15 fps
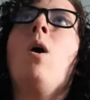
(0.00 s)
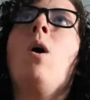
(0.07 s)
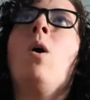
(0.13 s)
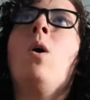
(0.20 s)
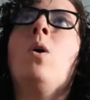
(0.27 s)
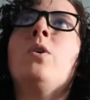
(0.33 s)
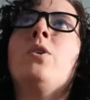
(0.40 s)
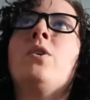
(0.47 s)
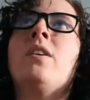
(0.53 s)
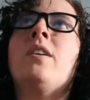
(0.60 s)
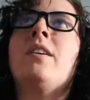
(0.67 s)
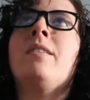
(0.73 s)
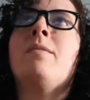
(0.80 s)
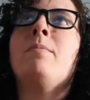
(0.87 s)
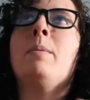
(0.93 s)
oh, you're
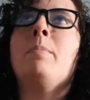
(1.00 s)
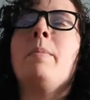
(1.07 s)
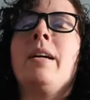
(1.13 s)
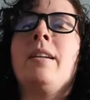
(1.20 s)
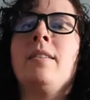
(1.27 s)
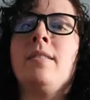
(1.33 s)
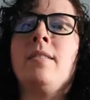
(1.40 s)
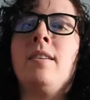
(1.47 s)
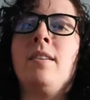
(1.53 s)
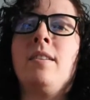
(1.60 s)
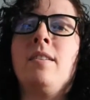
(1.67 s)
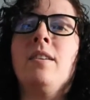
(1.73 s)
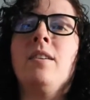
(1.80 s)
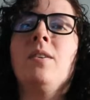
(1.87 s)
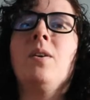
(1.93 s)
going to give me
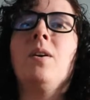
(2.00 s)
medicine.